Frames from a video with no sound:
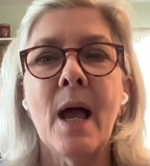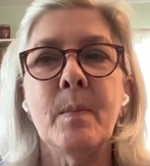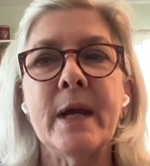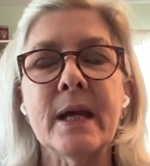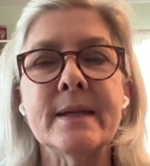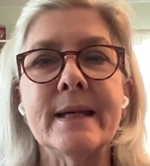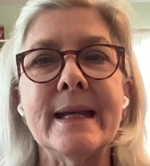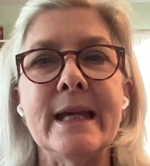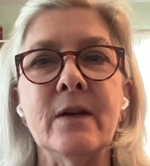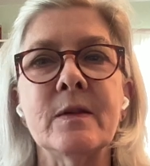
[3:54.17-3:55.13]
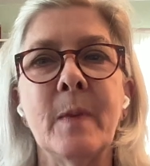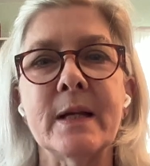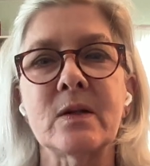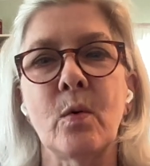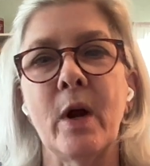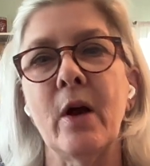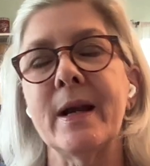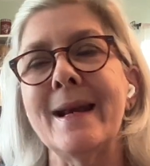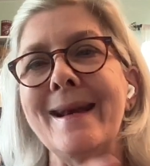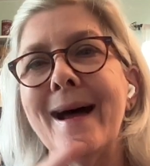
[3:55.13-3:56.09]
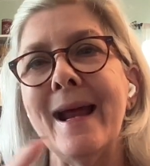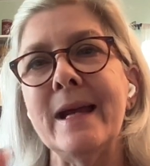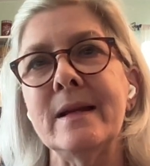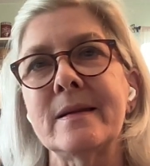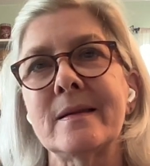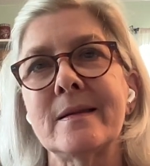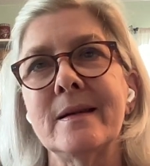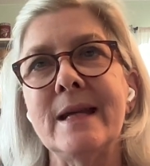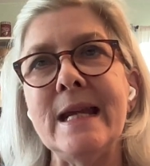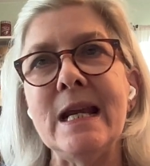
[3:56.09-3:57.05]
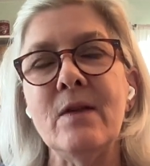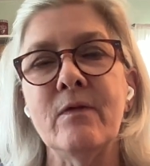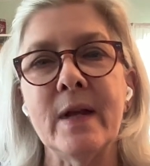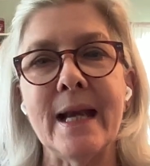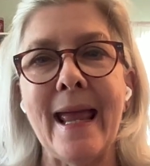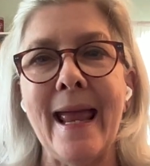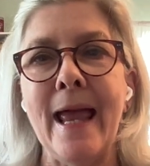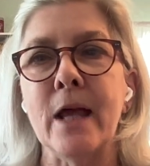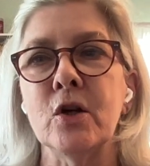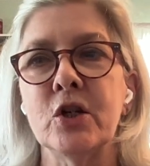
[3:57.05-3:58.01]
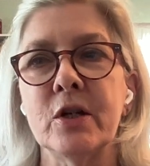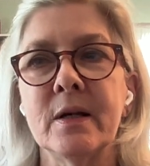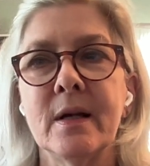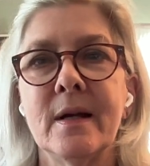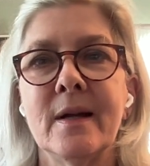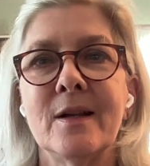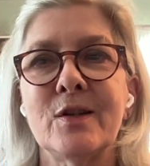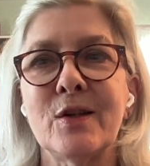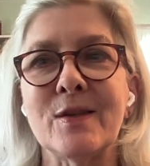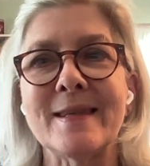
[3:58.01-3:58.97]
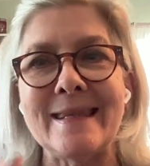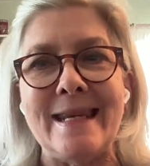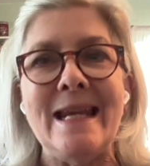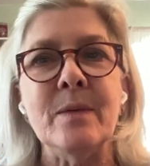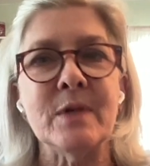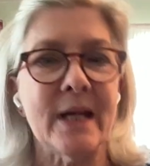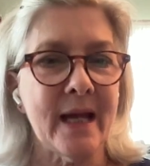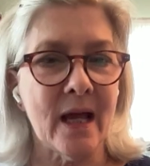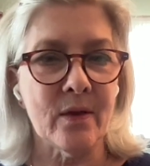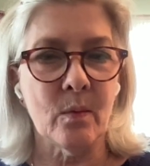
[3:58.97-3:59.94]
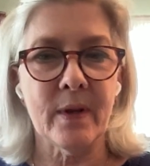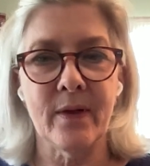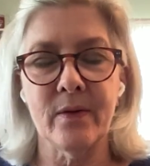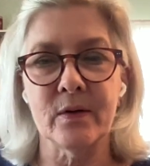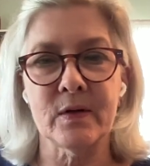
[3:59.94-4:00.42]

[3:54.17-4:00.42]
because it gives my square a nice even edge to seam together with other